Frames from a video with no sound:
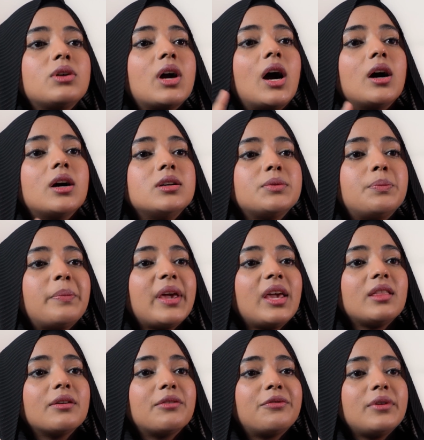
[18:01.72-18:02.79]
can't pay
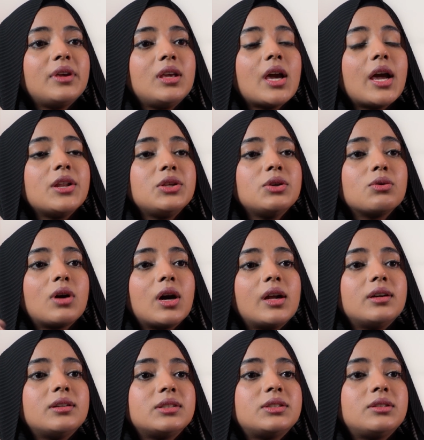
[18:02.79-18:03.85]
the fee and you
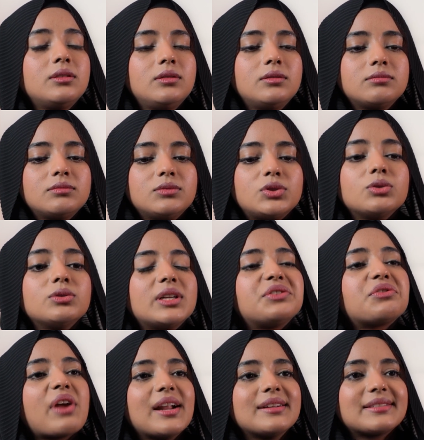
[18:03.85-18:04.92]
can't do the
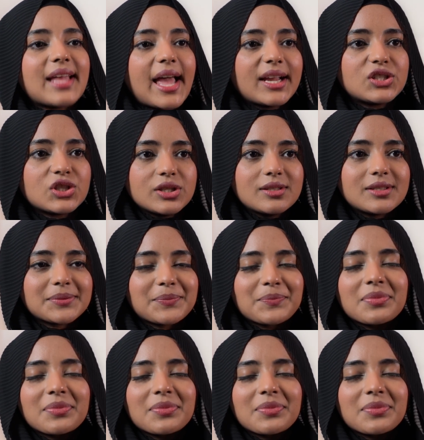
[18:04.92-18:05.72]
transactions.